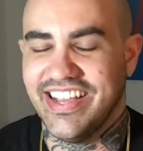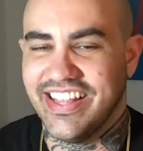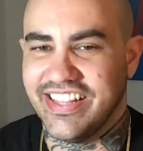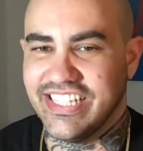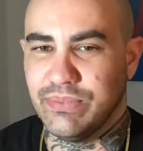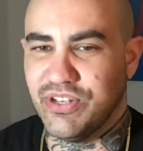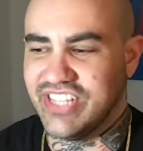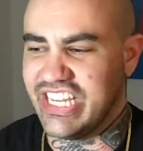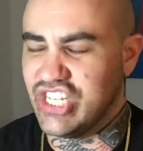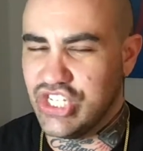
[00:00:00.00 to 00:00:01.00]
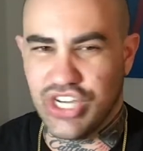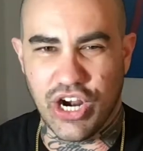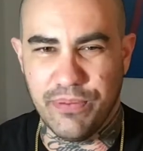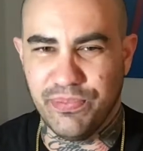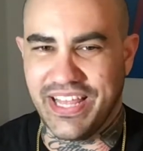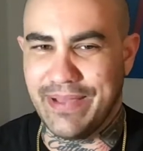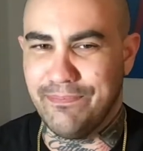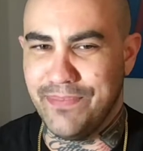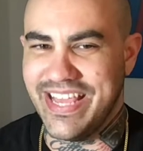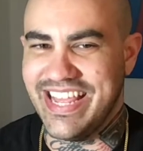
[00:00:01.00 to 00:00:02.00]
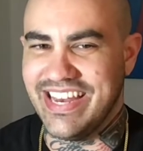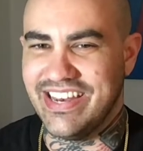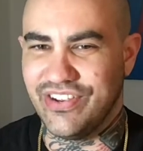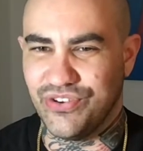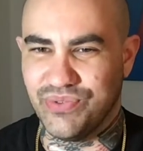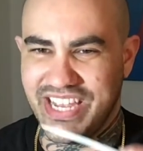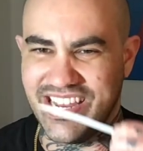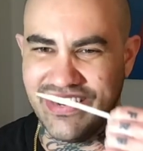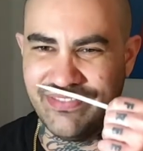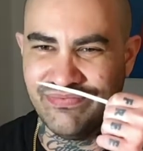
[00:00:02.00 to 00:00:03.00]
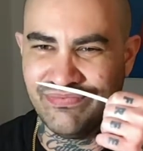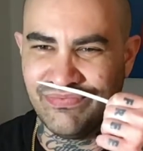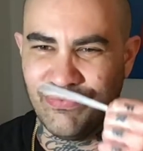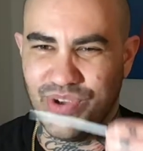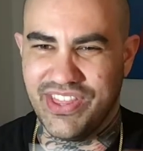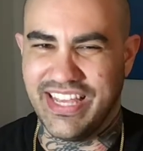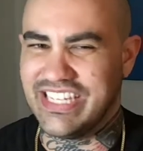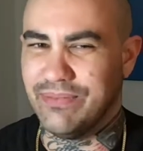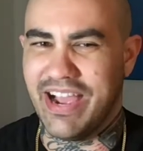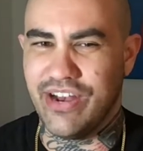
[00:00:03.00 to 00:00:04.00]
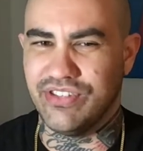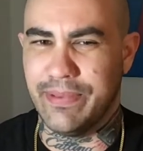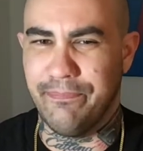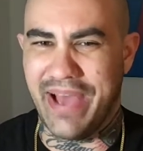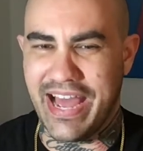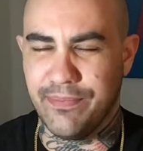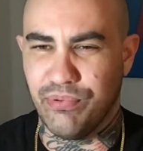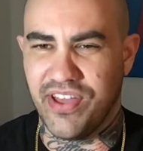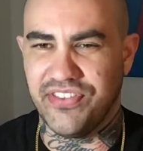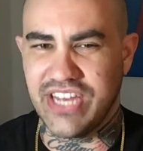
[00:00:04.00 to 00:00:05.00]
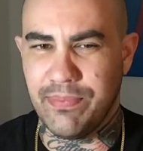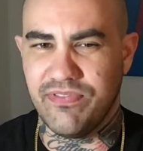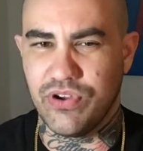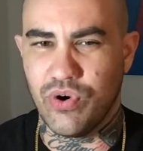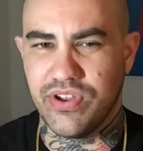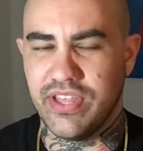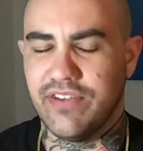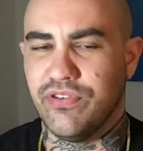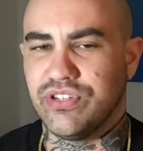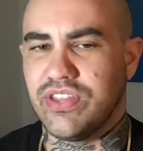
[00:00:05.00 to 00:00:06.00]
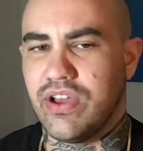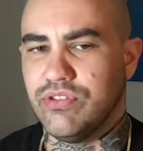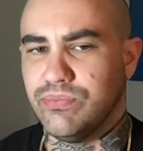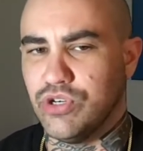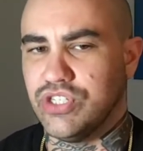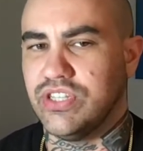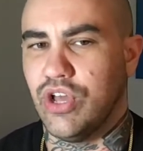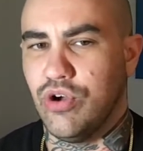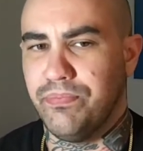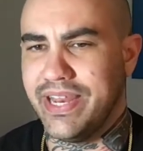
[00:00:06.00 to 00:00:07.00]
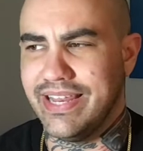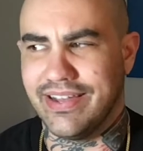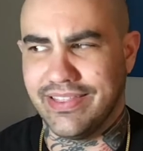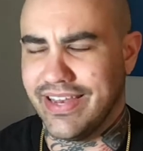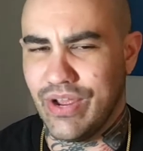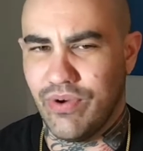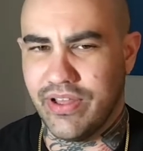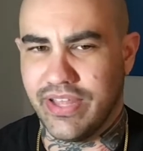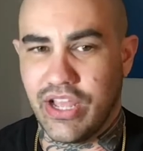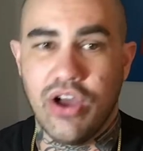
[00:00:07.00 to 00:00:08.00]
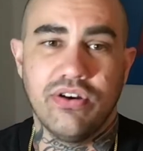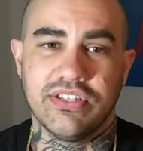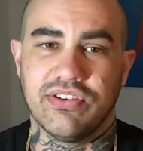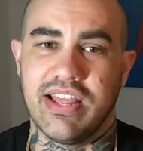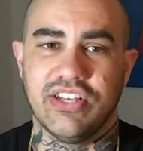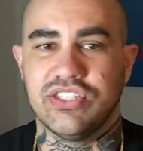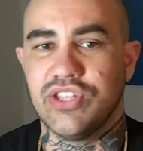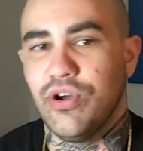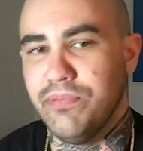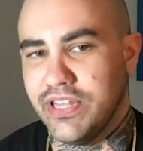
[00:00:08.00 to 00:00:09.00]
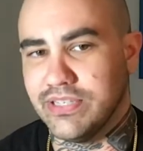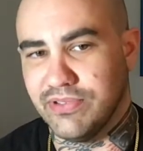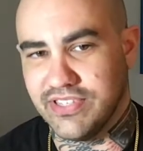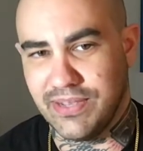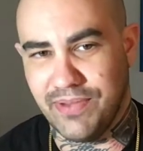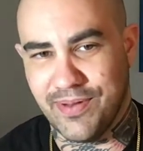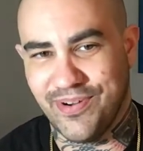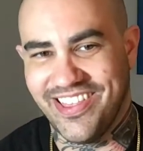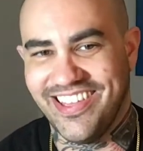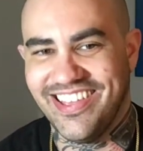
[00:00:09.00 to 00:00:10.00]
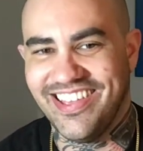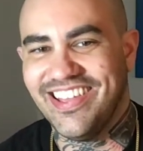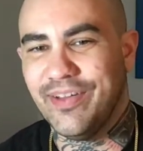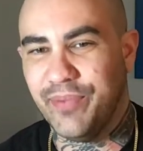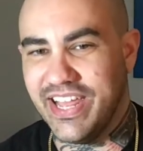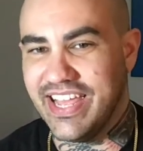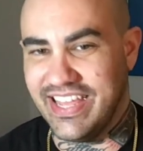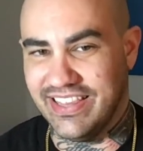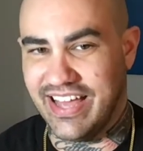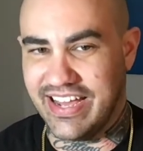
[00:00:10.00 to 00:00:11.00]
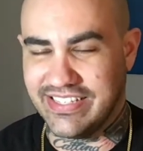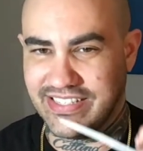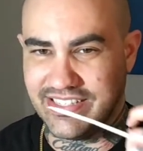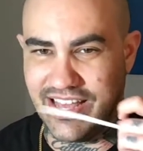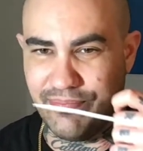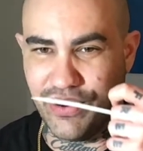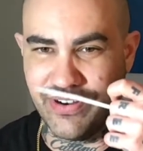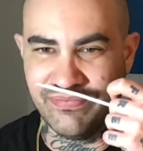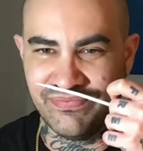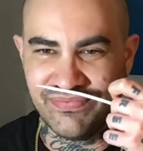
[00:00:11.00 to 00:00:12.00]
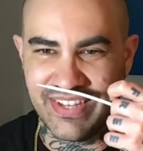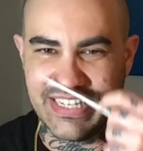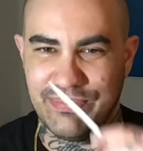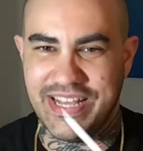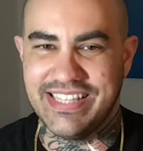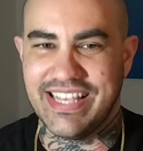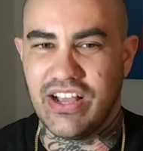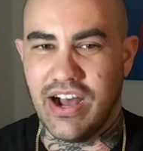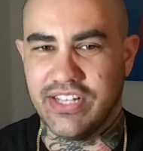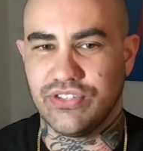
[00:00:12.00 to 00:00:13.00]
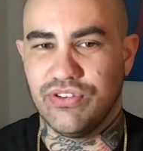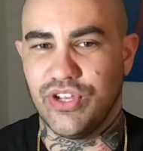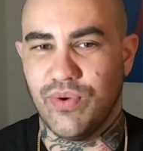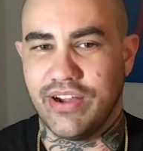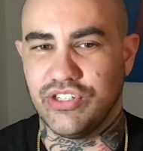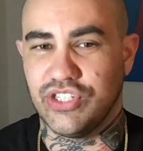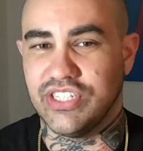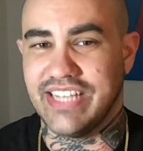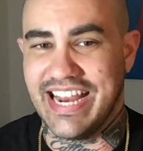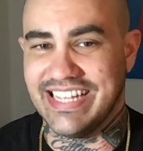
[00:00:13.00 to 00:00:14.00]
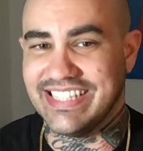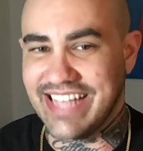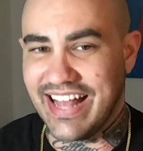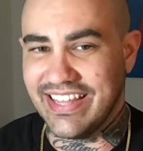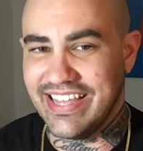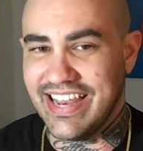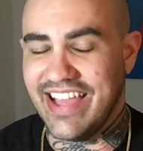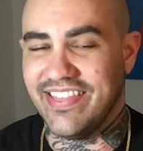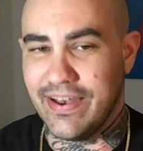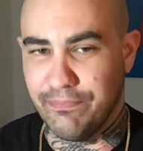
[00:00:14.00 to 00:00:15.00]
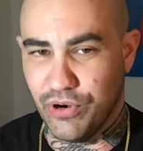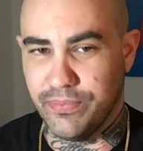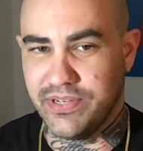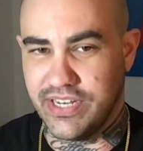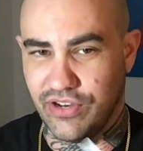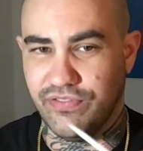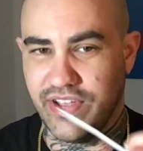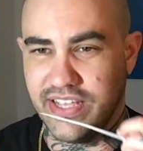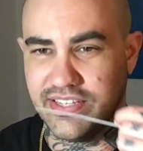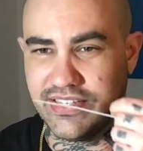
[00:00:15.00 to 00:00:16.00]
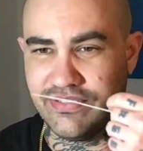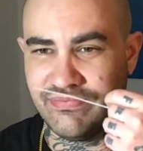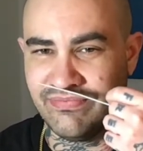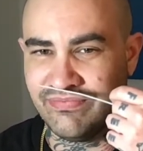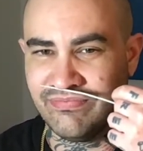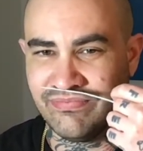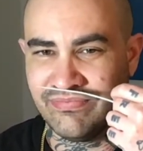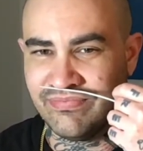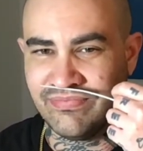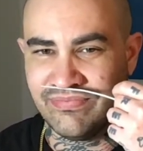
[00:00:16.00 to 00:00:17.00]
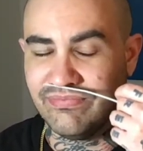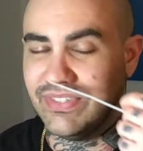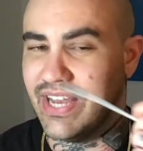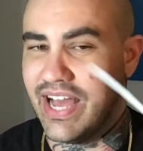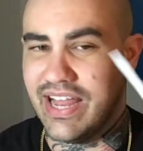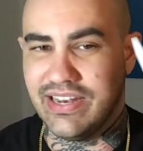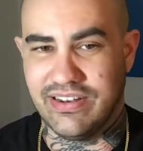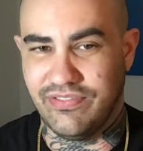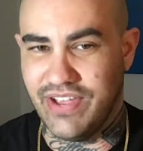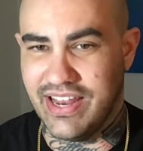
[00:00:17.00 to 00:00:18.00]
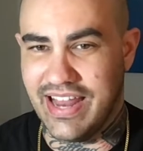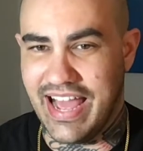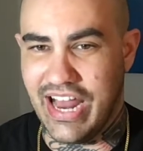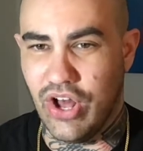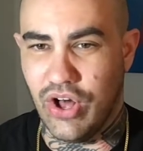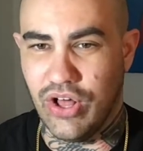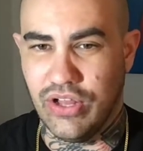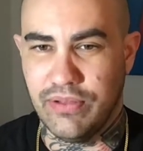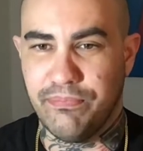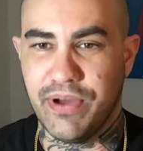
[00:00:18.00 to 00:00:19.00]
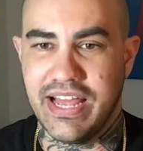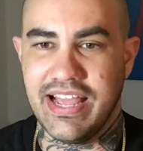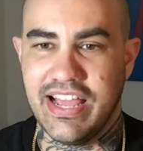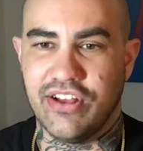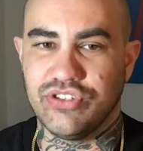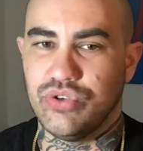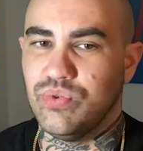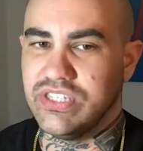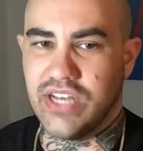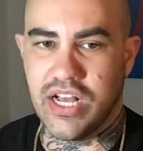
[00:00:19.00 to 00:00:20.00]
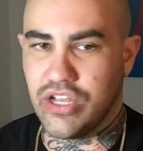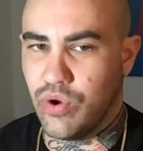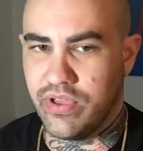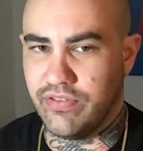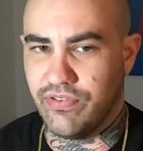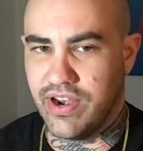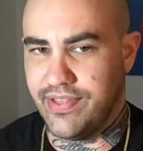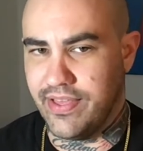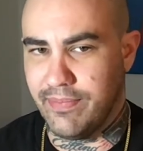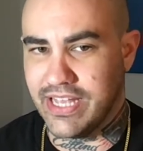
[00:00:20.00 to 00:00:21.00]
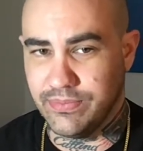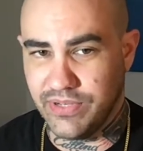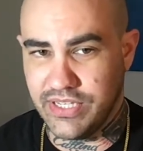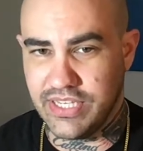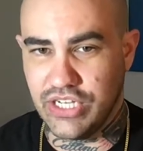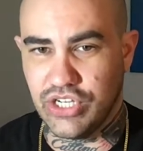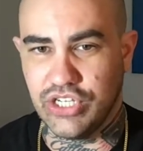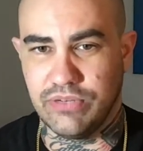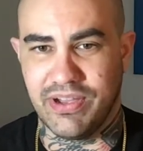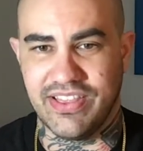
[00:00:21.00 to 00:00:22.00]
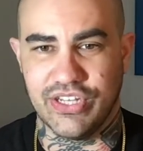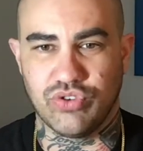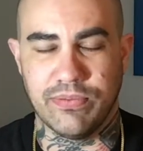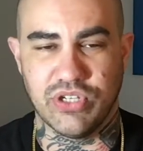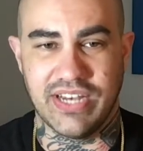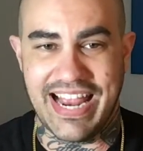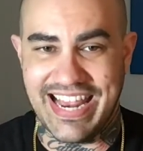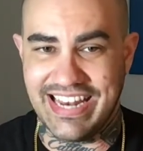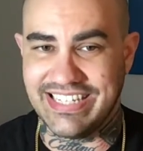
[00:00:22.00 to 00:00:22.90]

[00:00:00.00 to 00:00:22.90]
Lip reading: This smells like sharp, like mean, green, with, like, to my nose, a bad breath type of accord that at first I thought was more just in the opening, not that I want, like, oh, it's okay, just the opening smells like bad breath. But it lasts, that part. To me, it's like Oscar the Grouch just ate a salad and then burped in your face. Not a fan at all, but it also was not going for anything mass-pleasing, judging by the description, and it